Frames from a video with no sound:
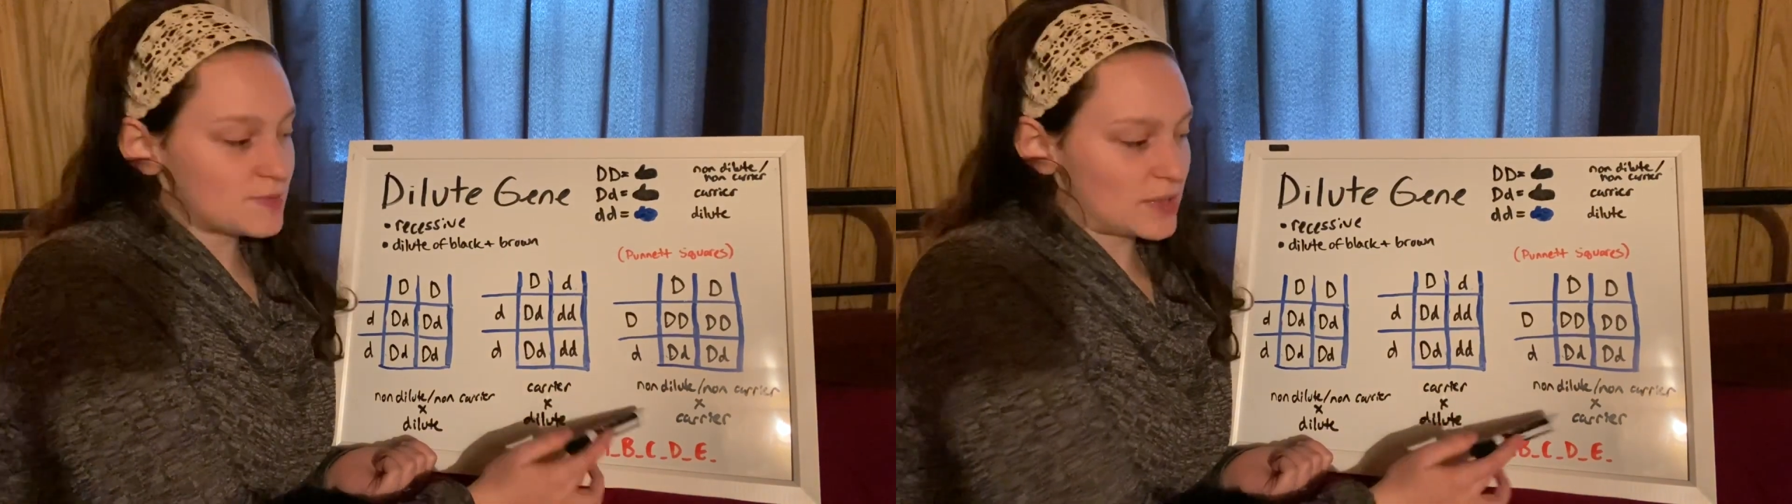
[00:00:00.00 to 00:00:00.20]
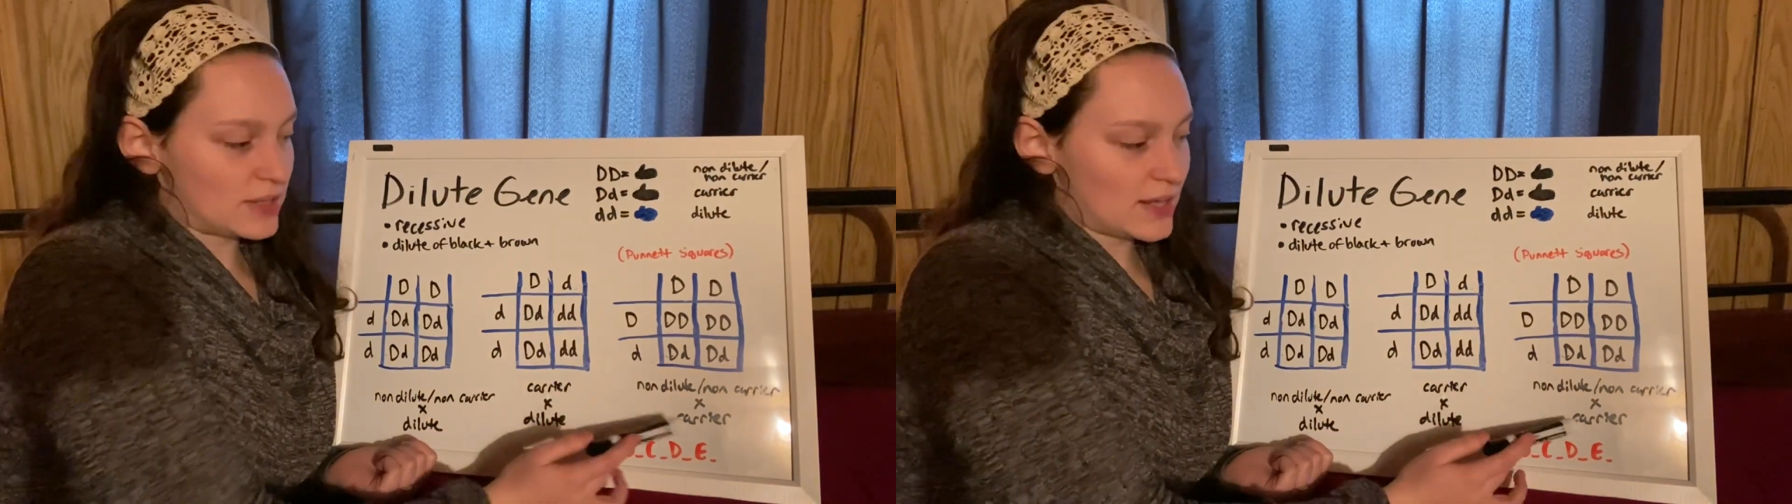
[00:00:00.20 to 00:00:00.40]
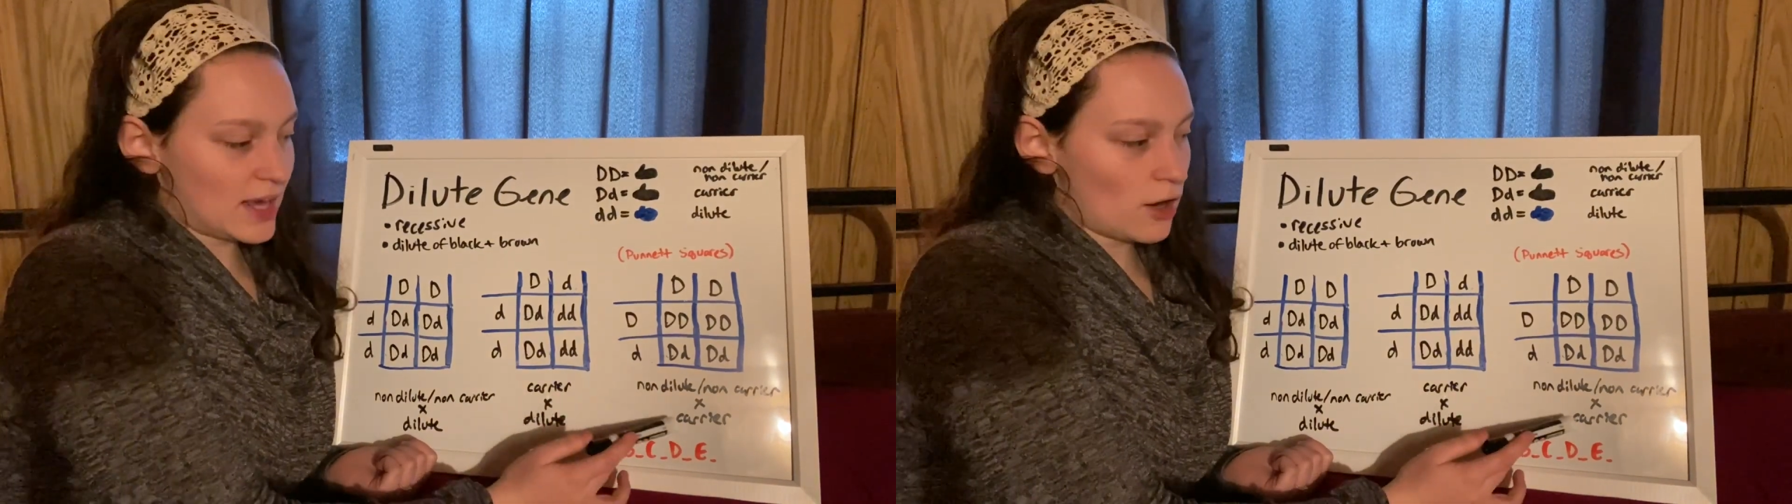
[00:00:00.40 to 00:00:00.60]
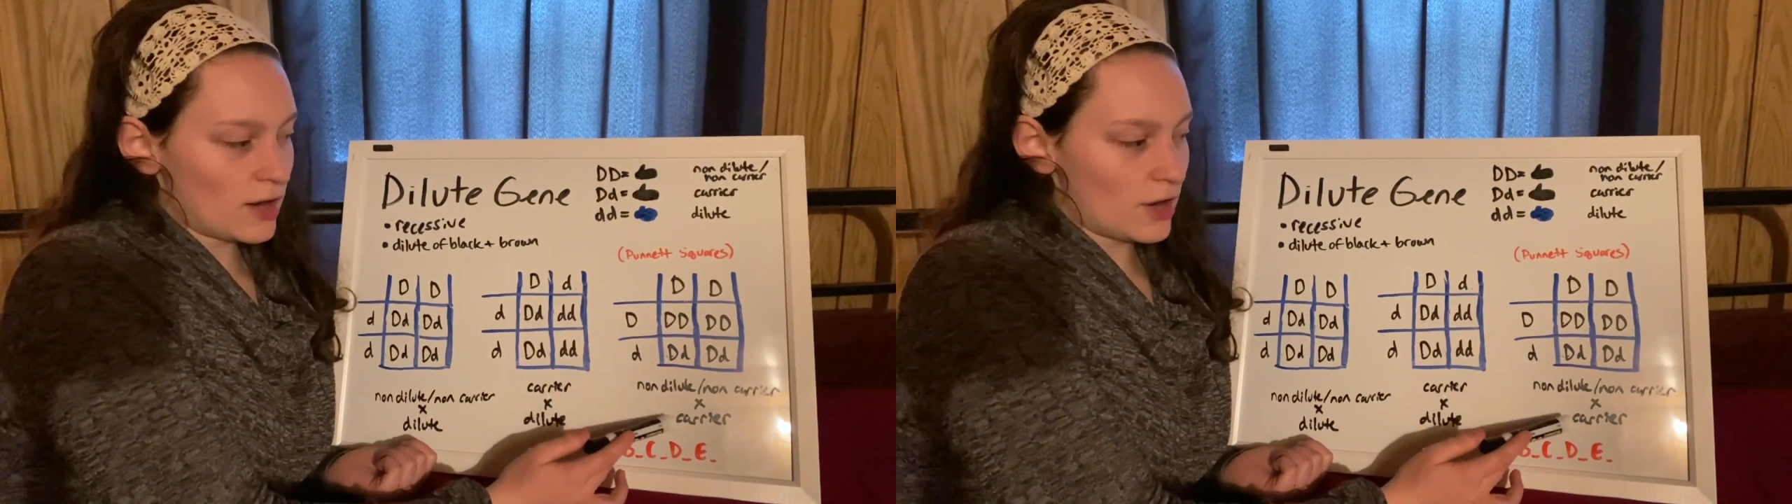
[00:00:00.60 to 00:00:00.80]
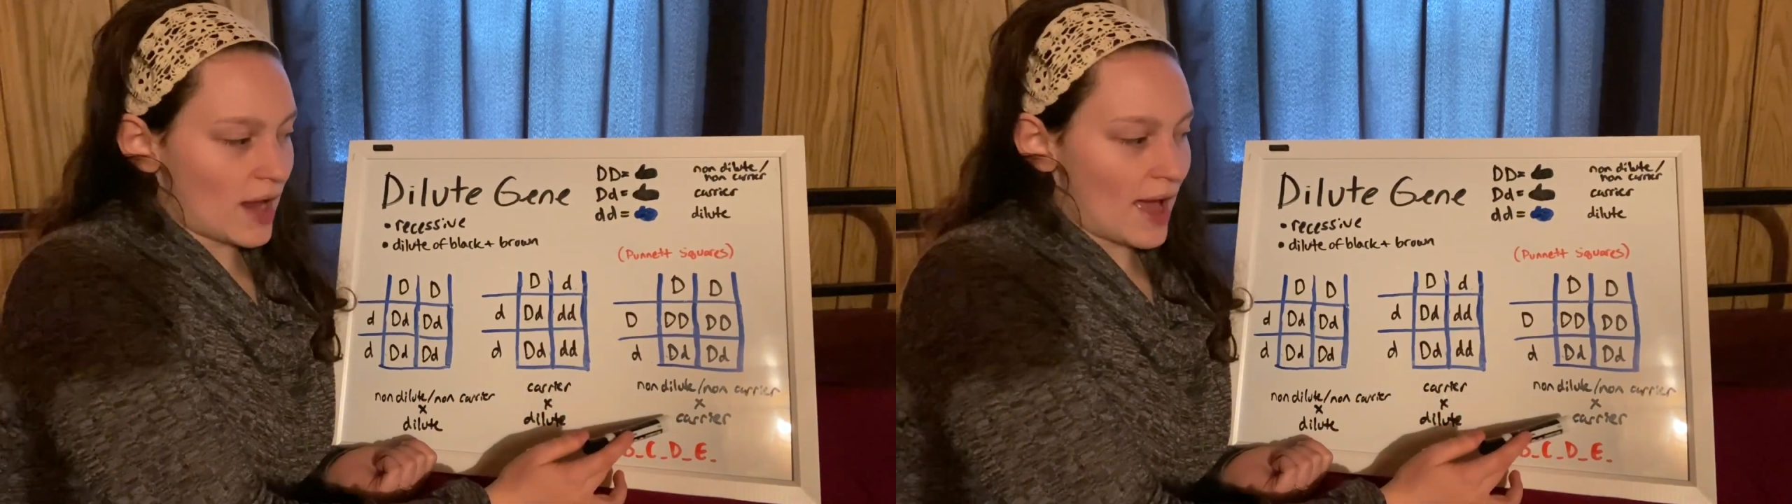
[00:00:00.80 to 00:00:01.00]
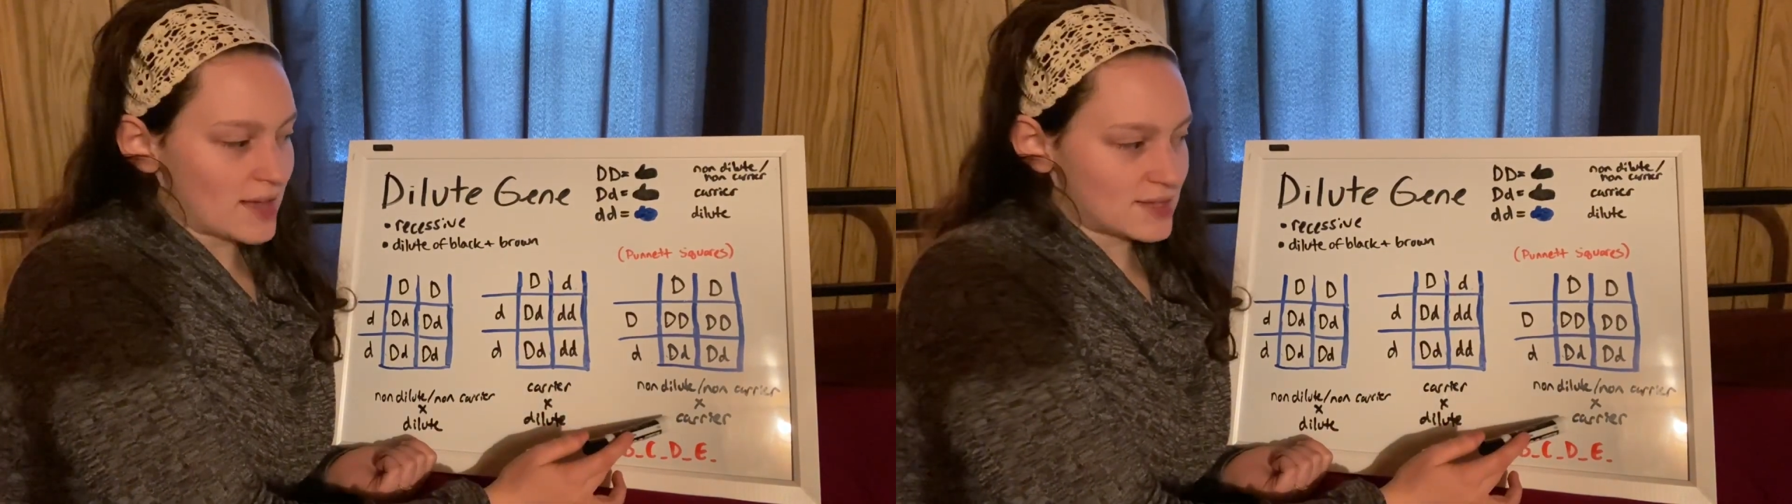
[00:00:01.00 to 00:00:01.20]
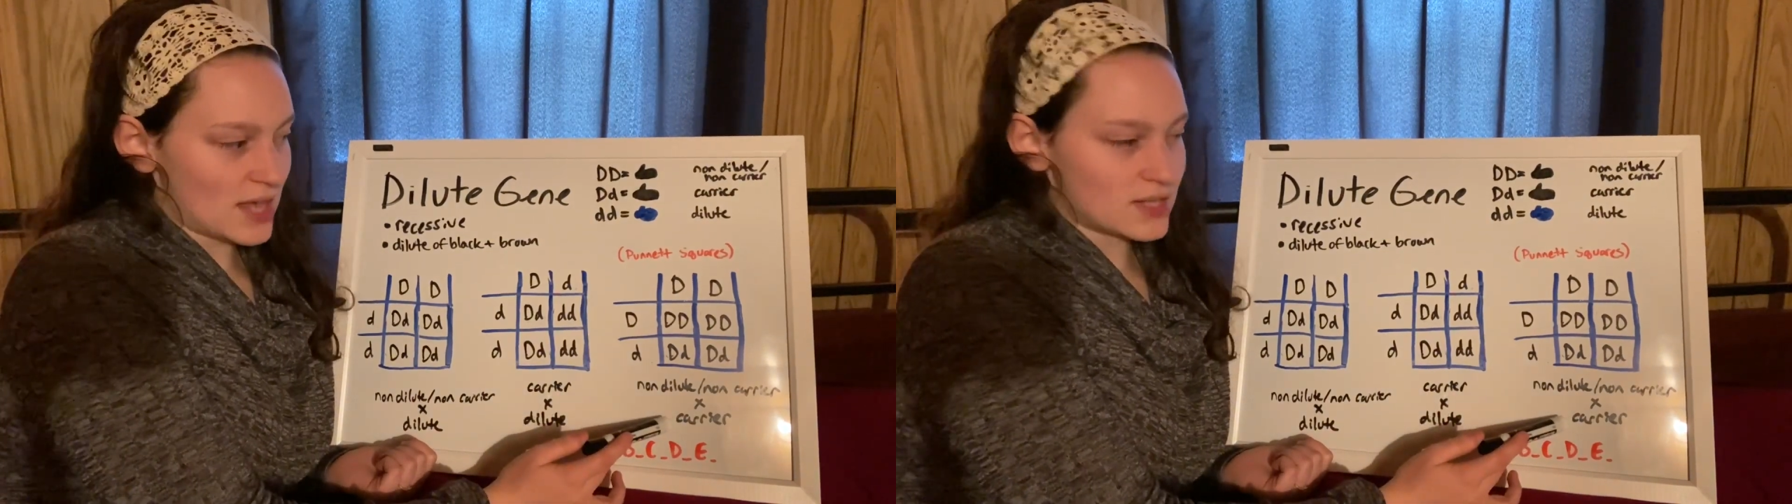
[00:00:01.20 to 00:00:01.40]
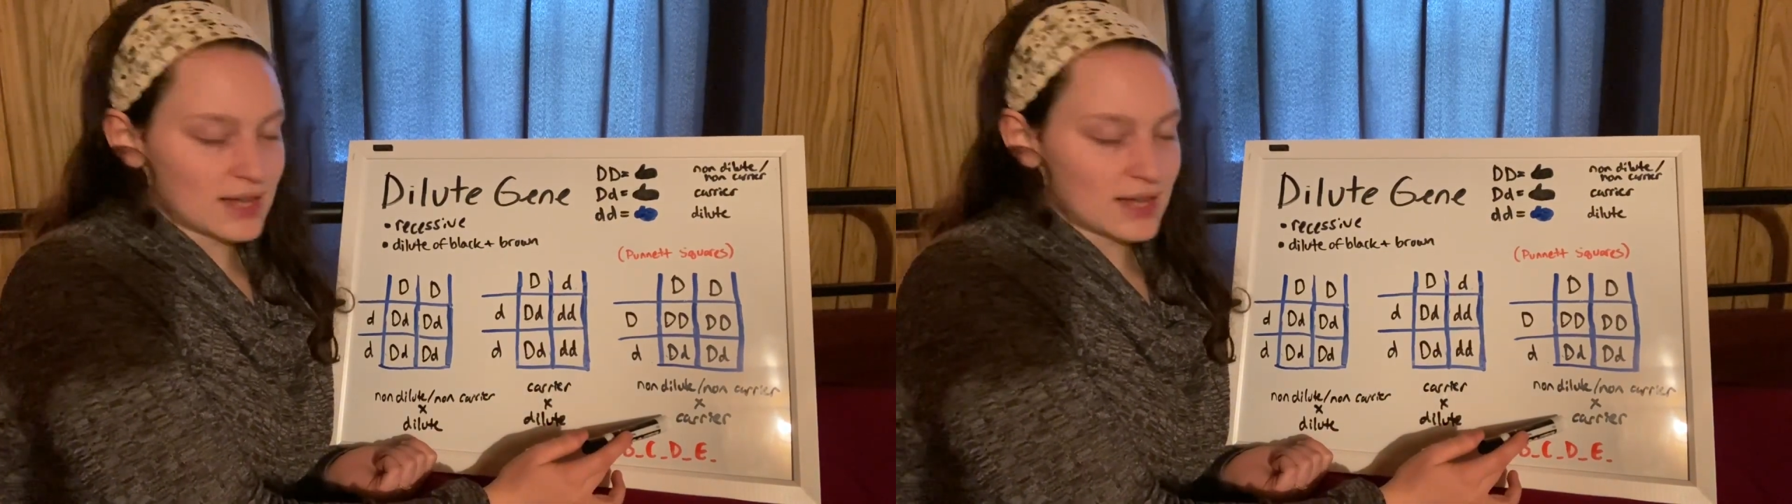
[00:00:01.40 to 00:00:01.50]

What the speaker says: but the carrier has that